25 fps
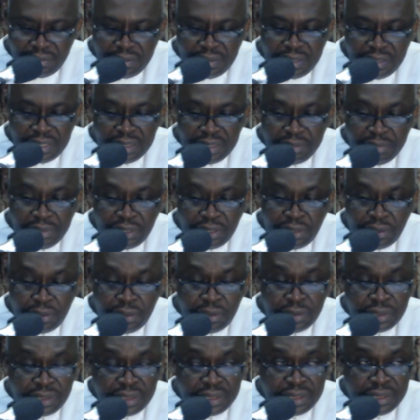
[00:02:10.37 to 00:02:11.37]
And
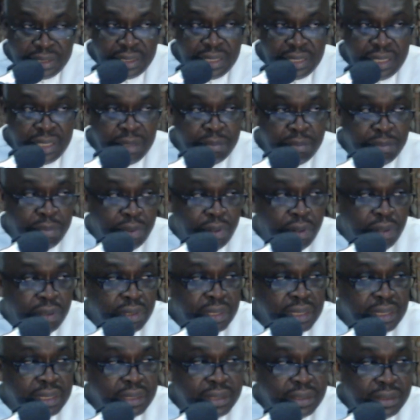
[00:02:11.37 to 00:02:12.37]
because the
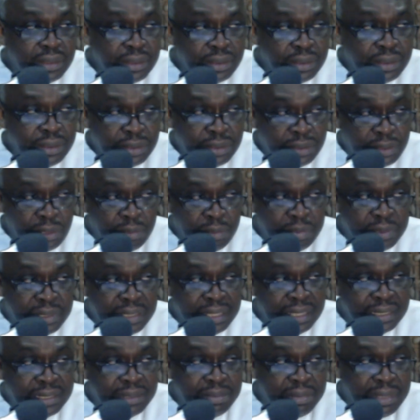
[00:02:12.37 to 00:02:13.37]
bulk stops
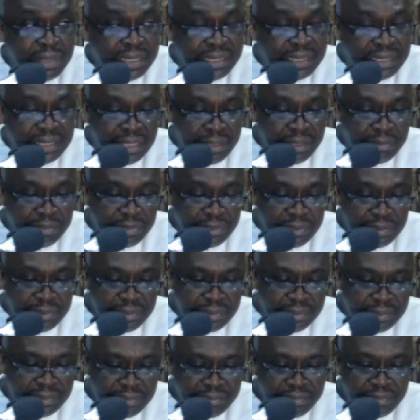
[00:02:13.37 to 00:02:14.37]
at my table,
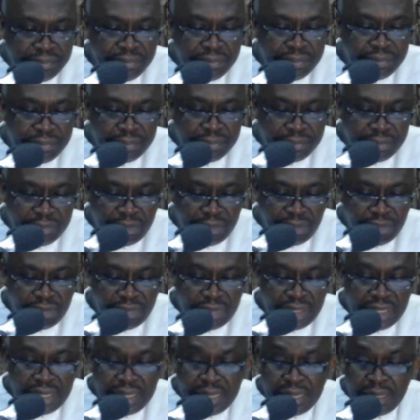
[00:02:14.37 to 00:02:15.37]

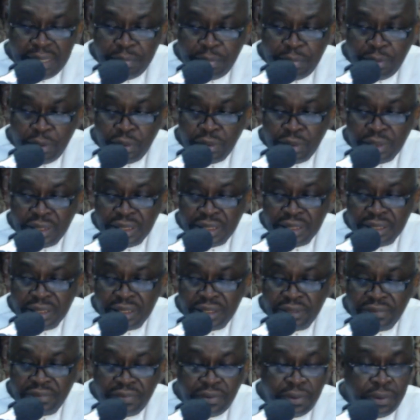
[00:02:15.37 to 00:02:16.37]

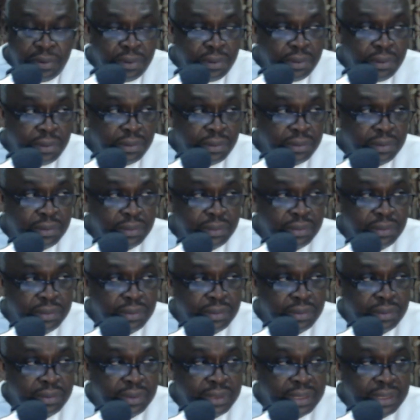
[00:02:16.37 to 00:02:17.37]
apologies for
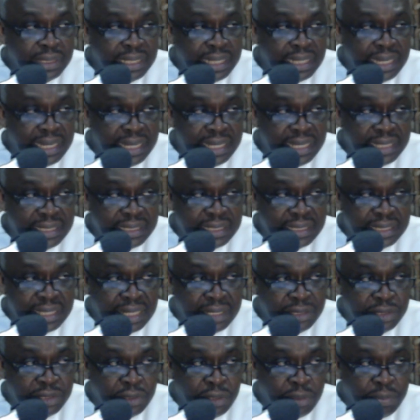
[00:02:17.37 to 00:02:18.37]
the late
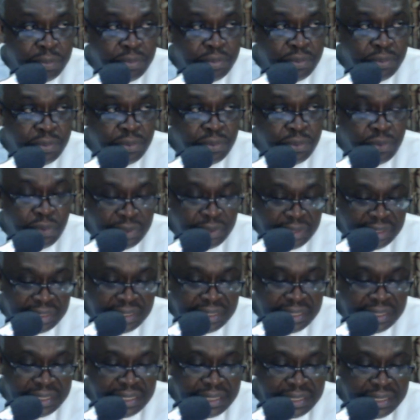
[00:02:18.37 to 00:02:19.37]
startup once
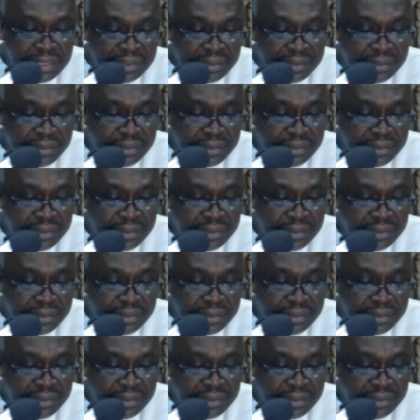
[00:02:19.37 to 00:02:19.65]
again.